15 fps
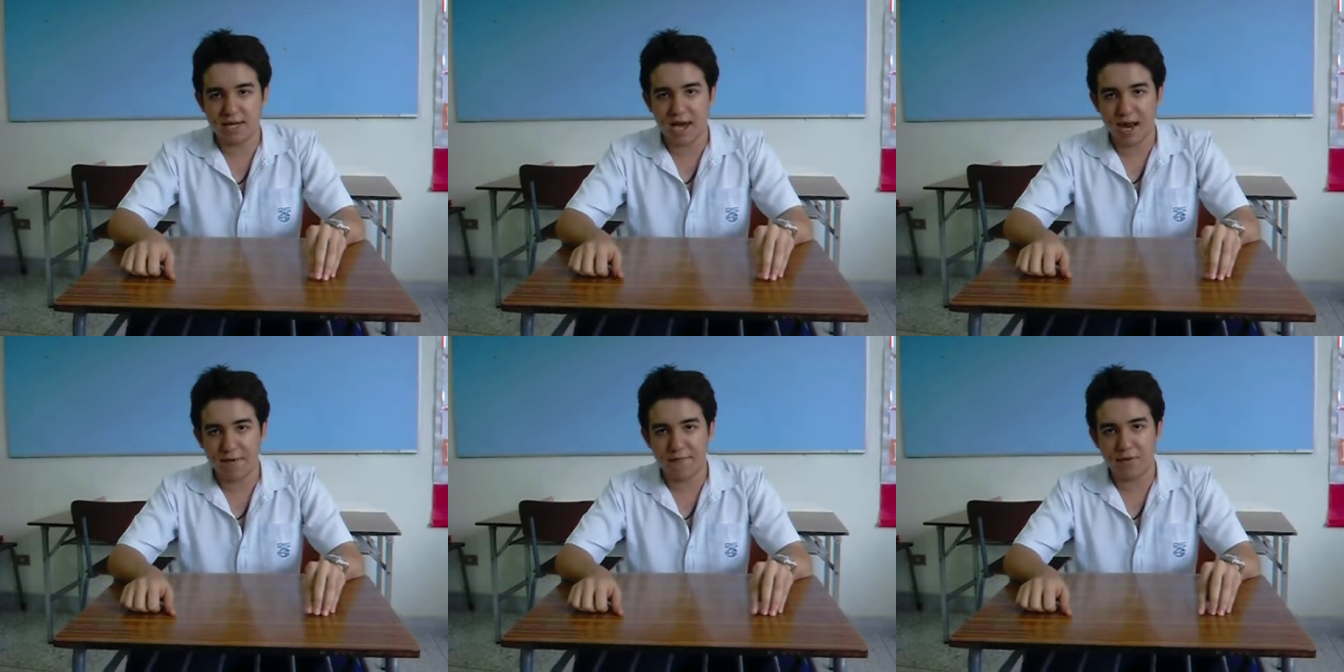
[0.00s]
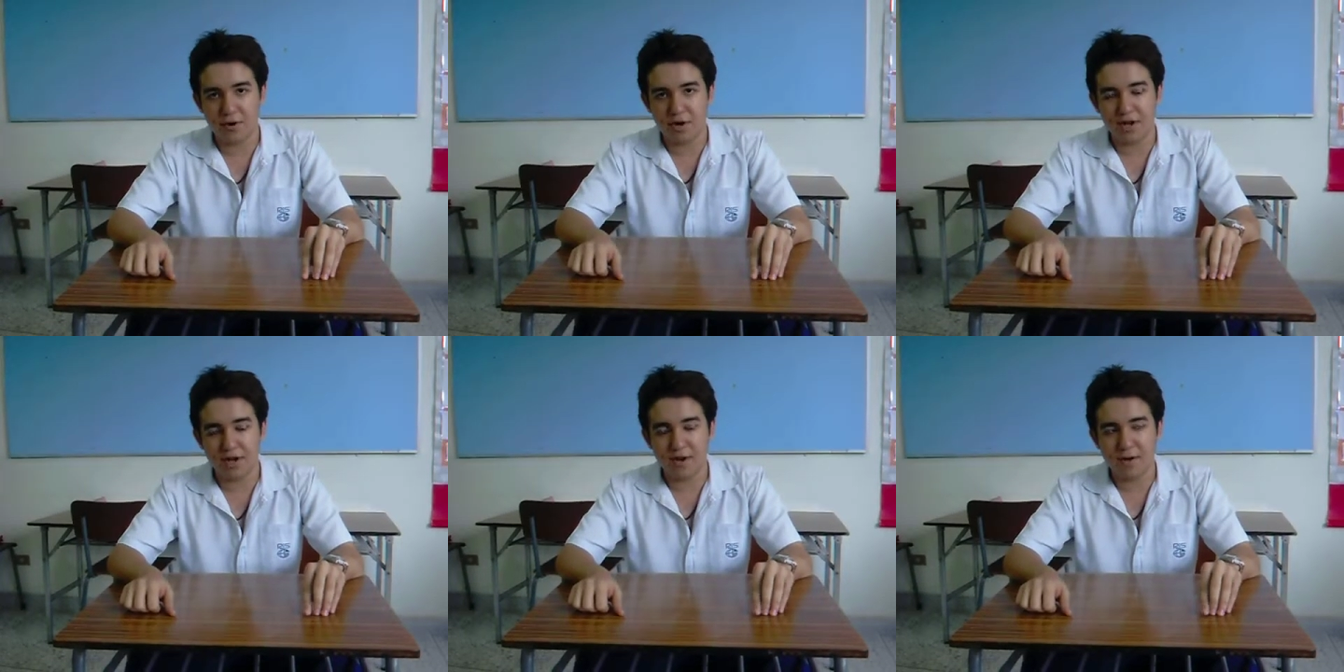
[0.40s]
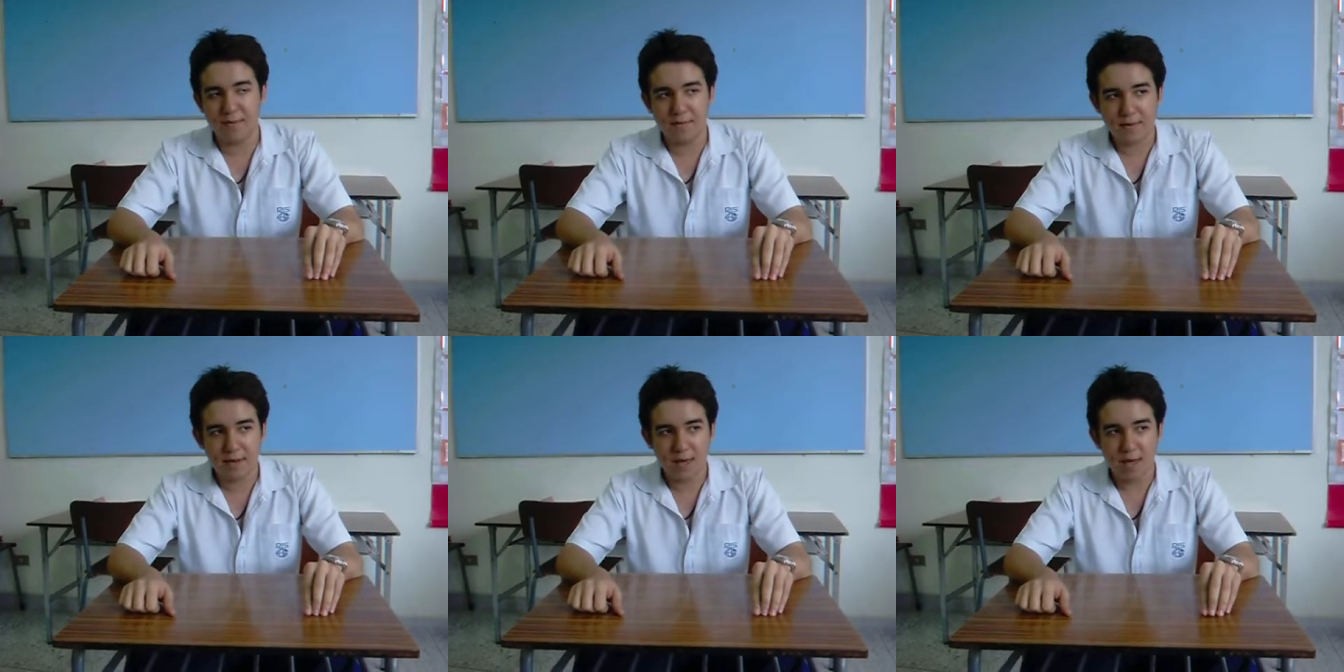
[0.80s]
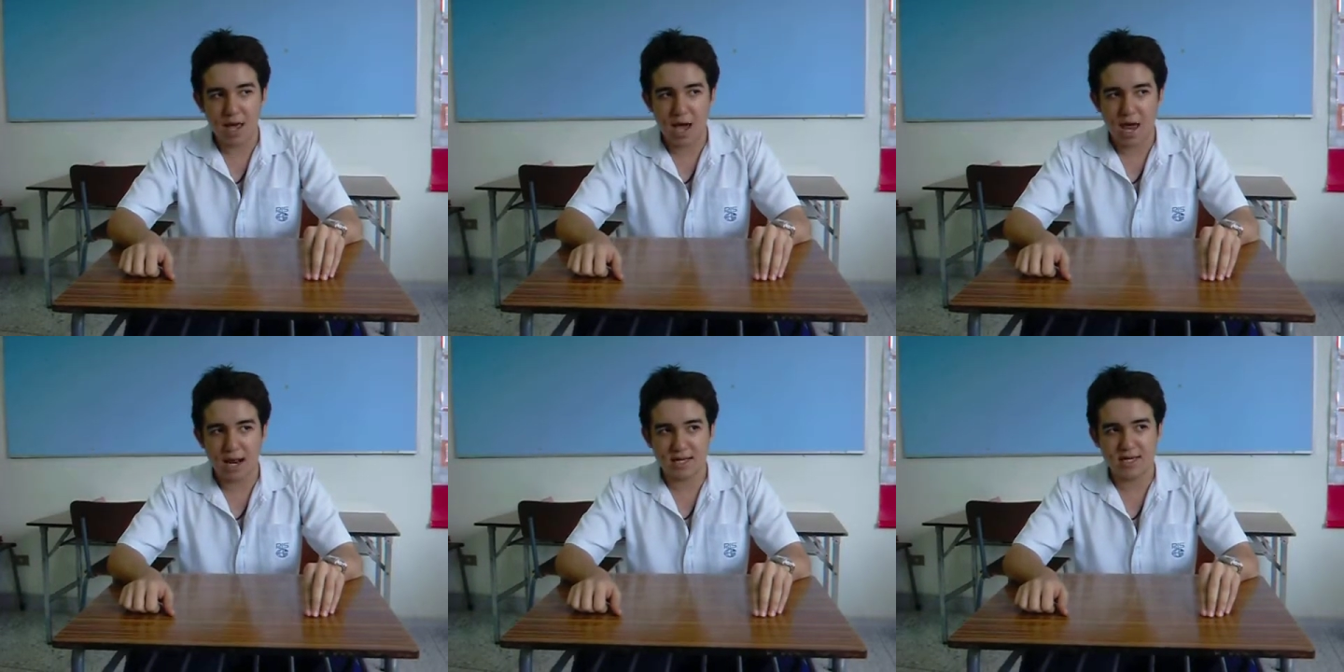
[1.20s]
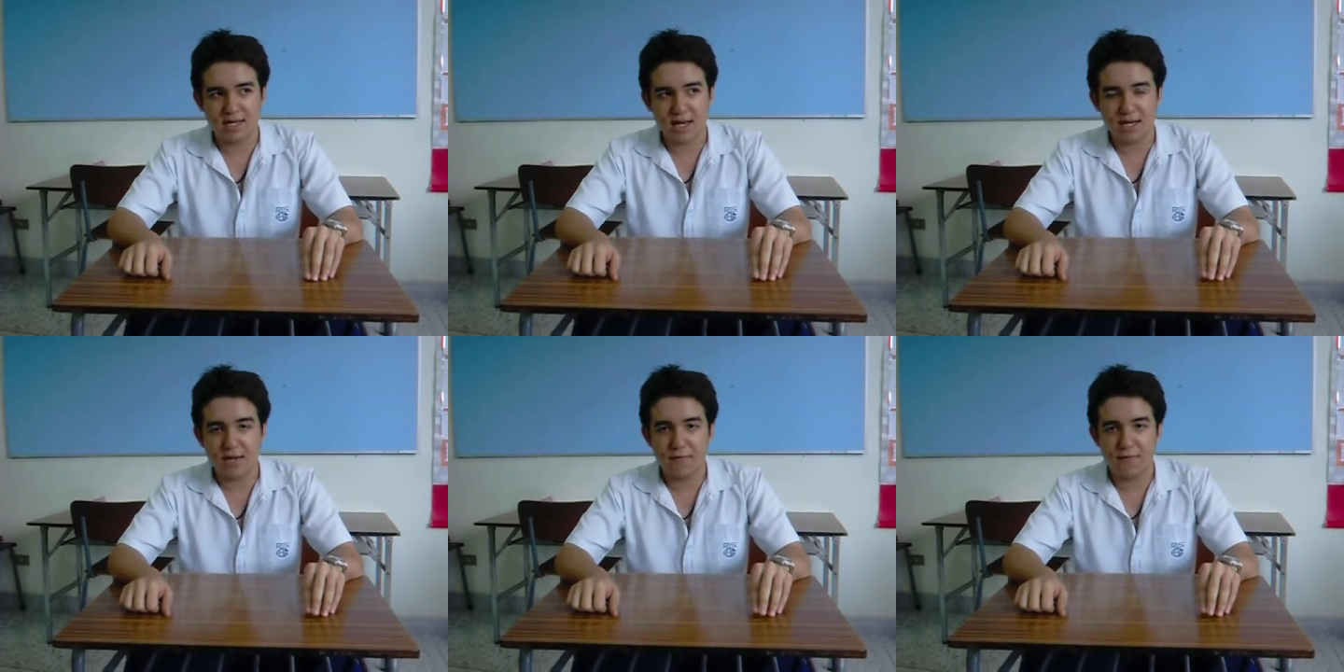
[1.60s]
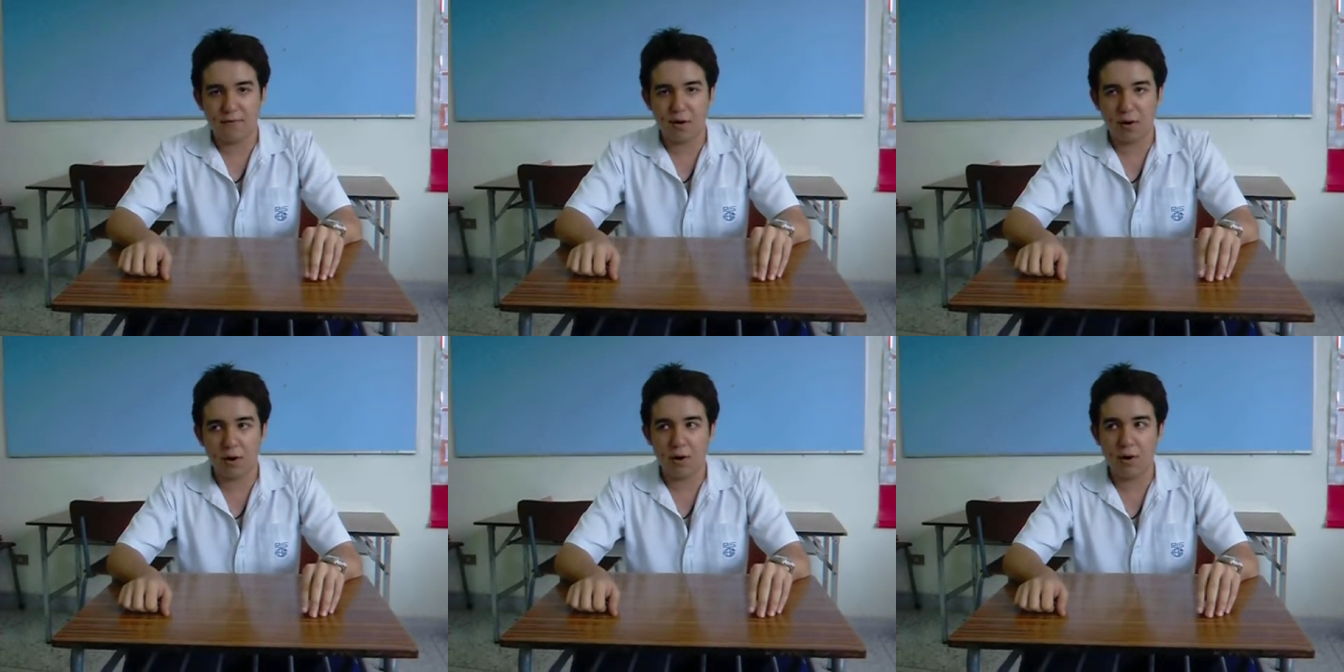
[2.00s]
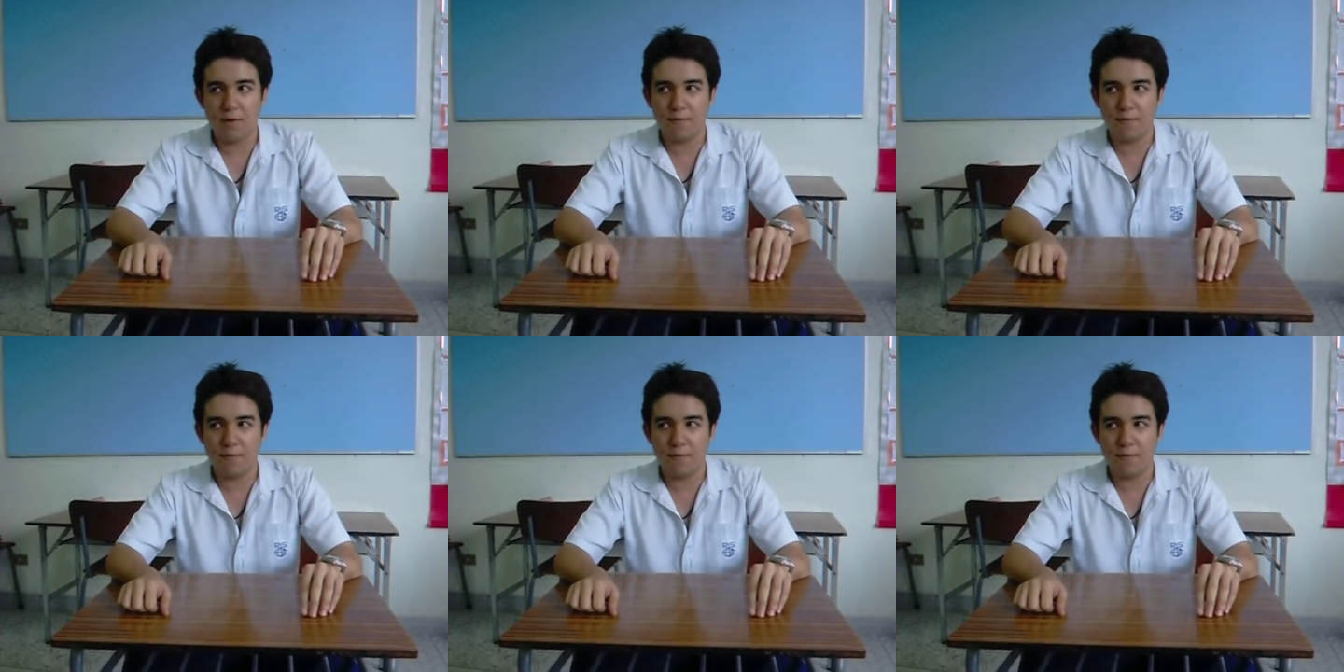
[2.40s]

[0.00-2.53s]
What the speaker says: California, and I stayed there for